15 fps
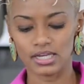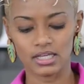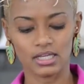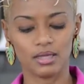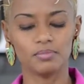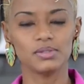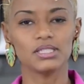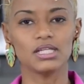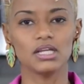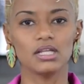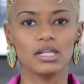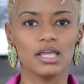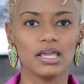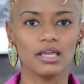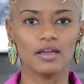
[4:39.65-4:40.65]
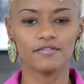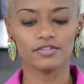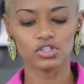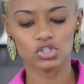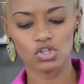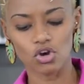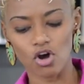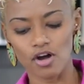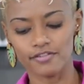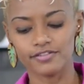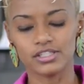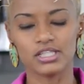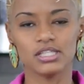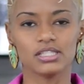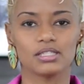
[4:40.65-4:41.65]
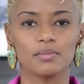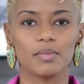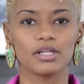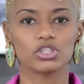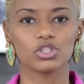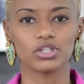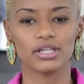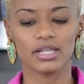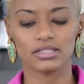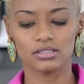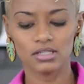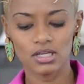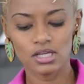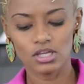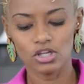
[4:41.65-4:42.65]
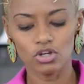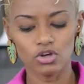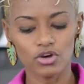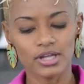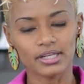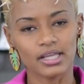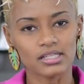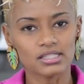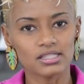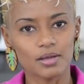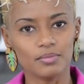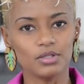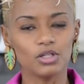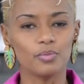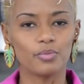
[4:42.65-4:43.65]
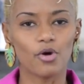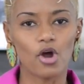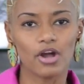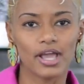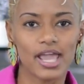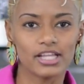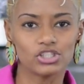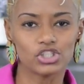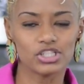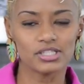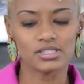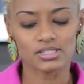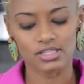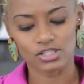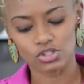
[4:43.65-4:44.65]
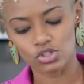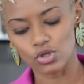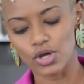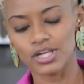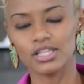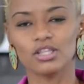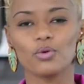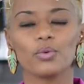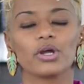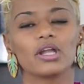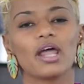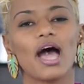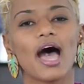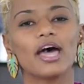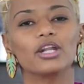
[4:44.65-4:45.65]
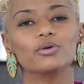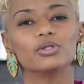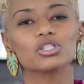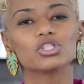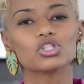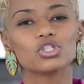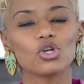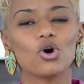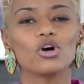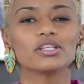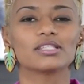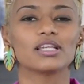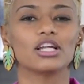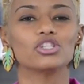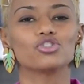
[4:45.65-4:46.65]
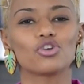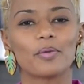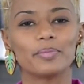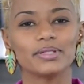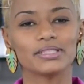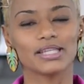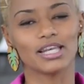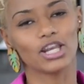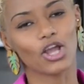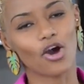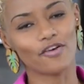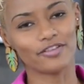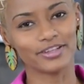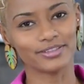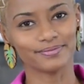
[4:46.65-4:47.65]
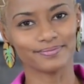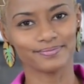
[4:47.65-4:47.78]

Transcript: you keep turning ever so often to make sure that, you know, it gets some little brown edges and so on, and then we're going to add our sauce and drop it in the oven.